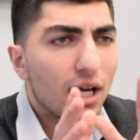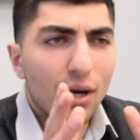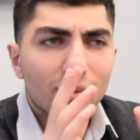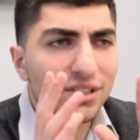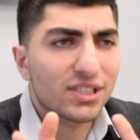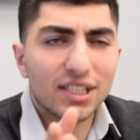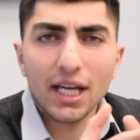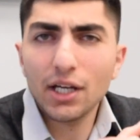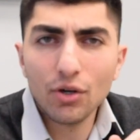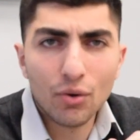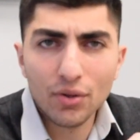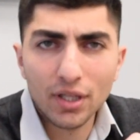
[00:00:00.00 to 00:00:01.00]
I wasn't
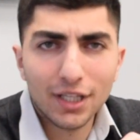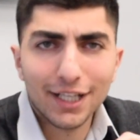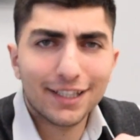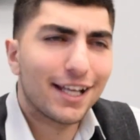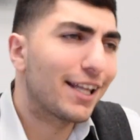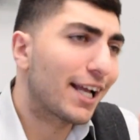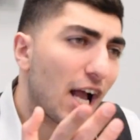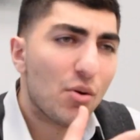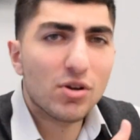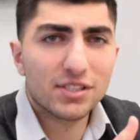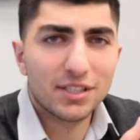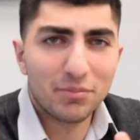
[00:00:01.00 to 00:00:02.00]
scared or anything like that like I
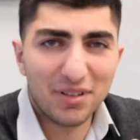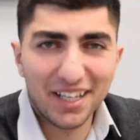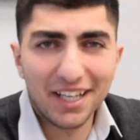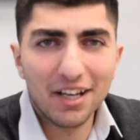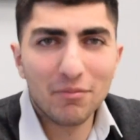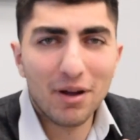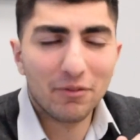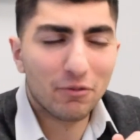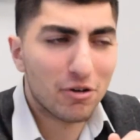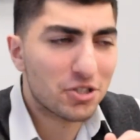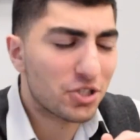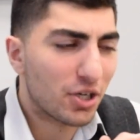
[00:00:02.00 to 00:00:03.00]
was at the beginning of my
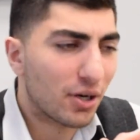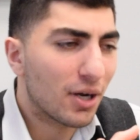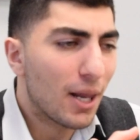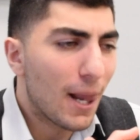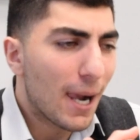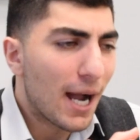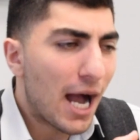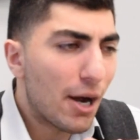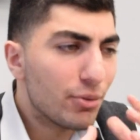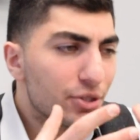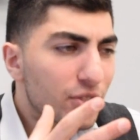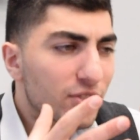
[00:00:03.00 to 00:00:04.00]
first year.
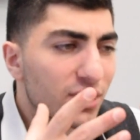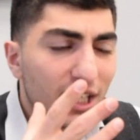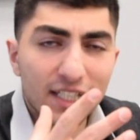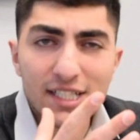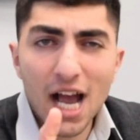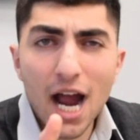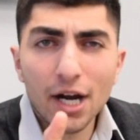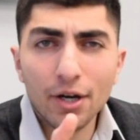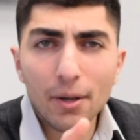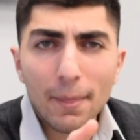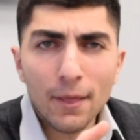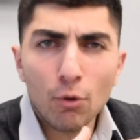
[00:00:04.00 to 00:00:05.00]
I was just sick and
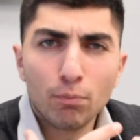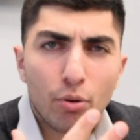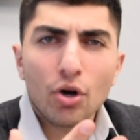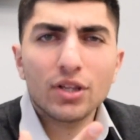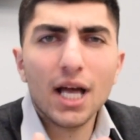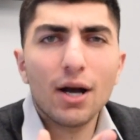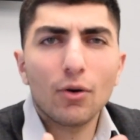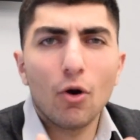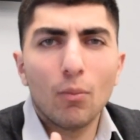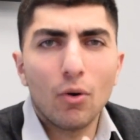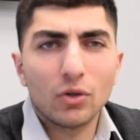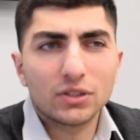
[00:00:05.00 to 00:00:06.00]
tired, burnt out
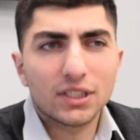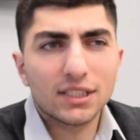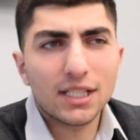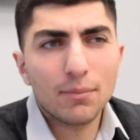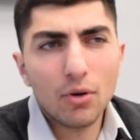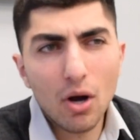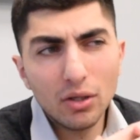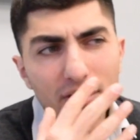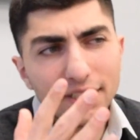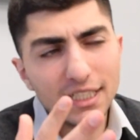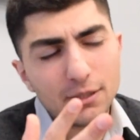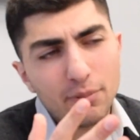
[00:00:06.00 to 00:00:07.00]
almost, because I'm
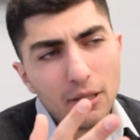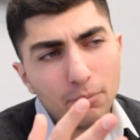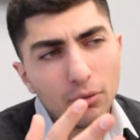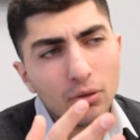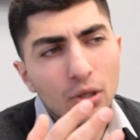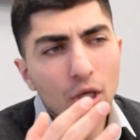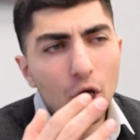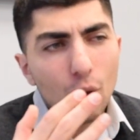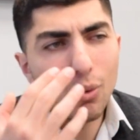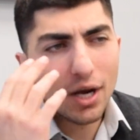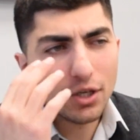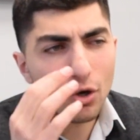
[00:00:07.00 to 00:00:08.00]
calling these people
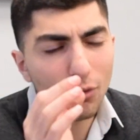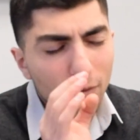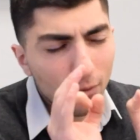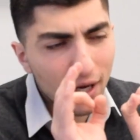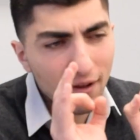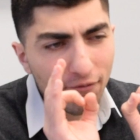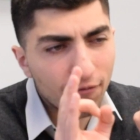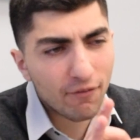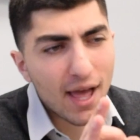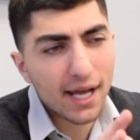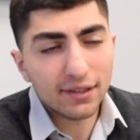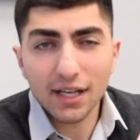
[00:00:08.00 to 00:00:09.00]
who I know for a
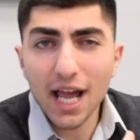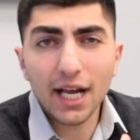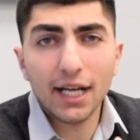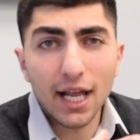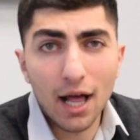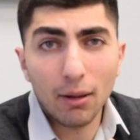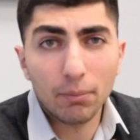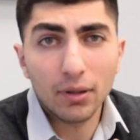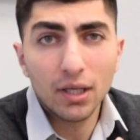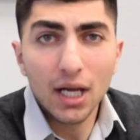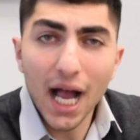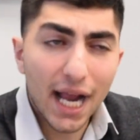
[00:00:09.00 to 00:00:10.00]
fact that I could help.
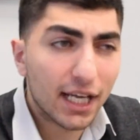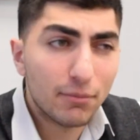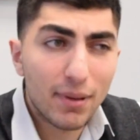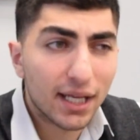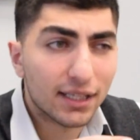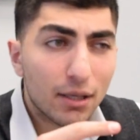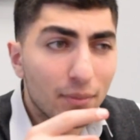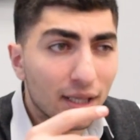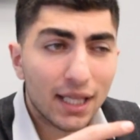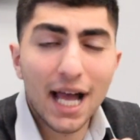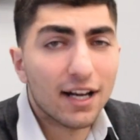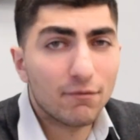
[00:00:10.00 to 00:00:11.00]
I could make them a
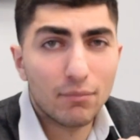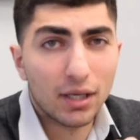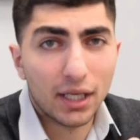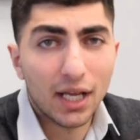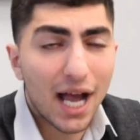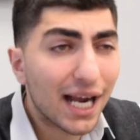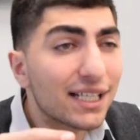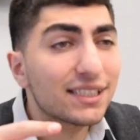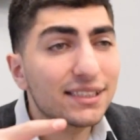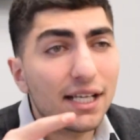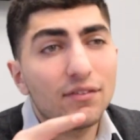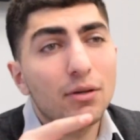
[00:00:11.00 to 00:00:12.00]
lot of money. I could
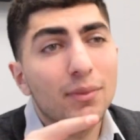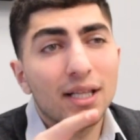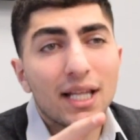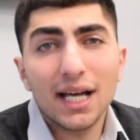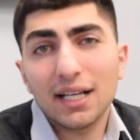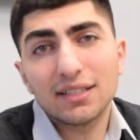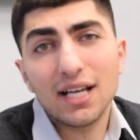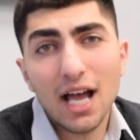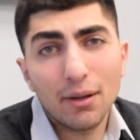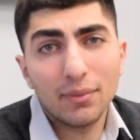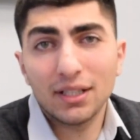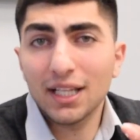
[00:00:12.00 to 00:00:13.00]
save them a lot of
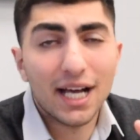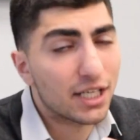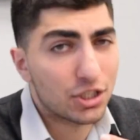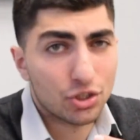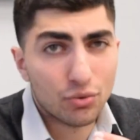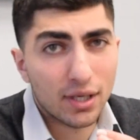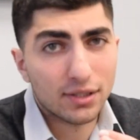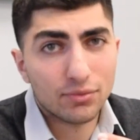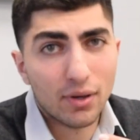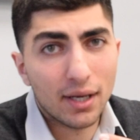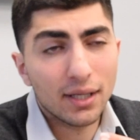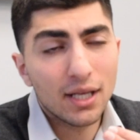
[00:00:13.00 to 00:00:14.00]
time and a lot of stress,
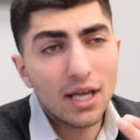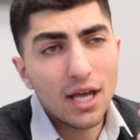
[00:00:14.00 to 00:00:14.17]
right?